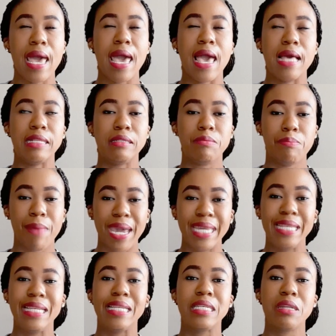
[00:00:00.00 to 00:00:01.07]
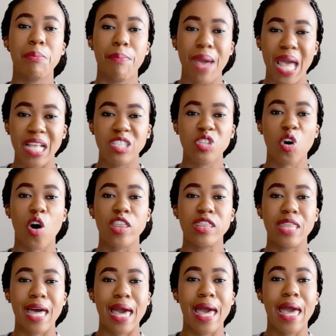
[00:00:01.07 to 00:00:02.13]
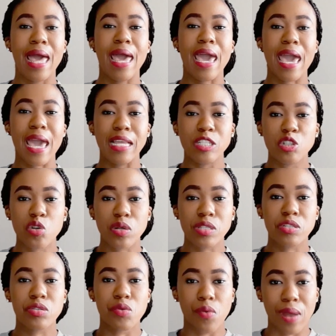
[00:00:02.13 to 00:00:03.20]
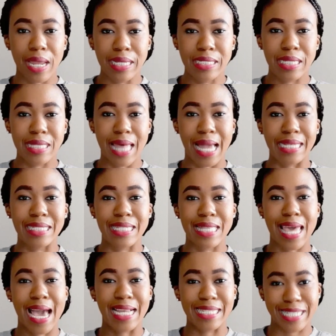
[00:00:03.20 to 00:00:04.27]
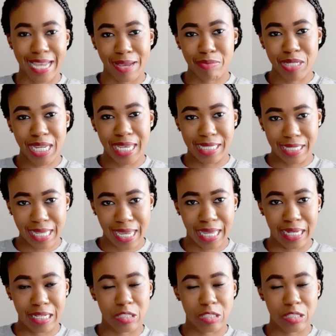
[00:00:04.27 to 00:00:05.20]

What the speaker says: it mainly depends on the interest rate that their debt is in.